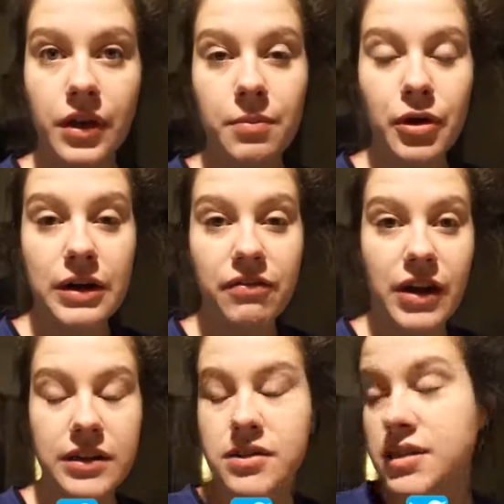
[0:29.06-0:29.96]
Good morning,
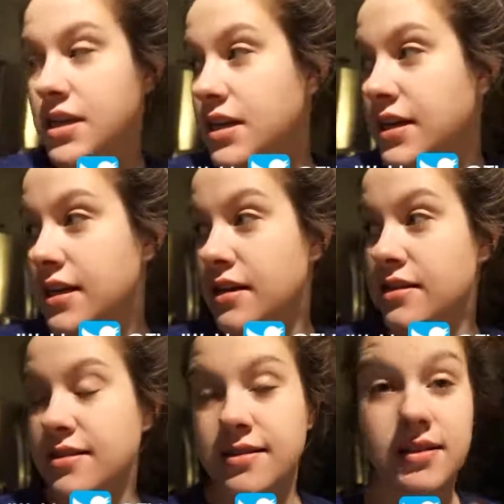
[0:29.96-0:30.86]
friends. It
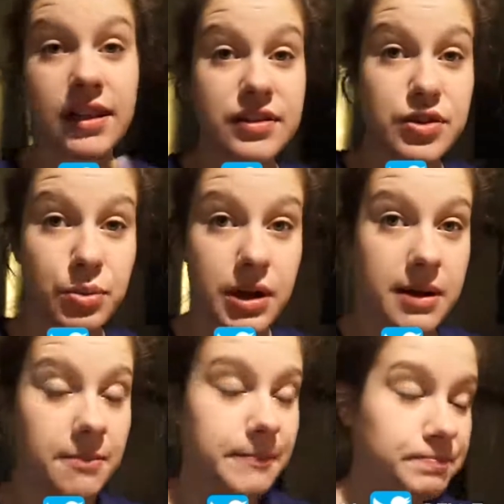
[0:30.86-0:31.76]
is
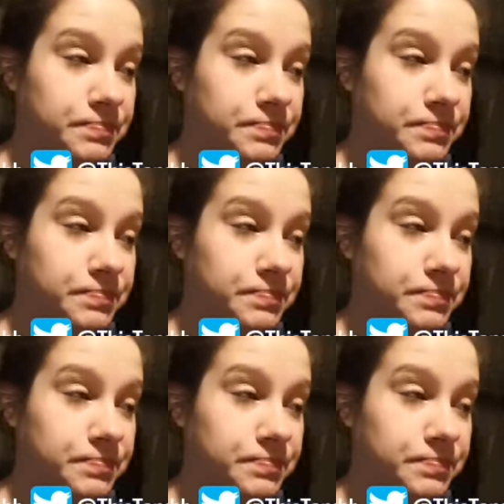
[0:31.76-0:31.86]
6:20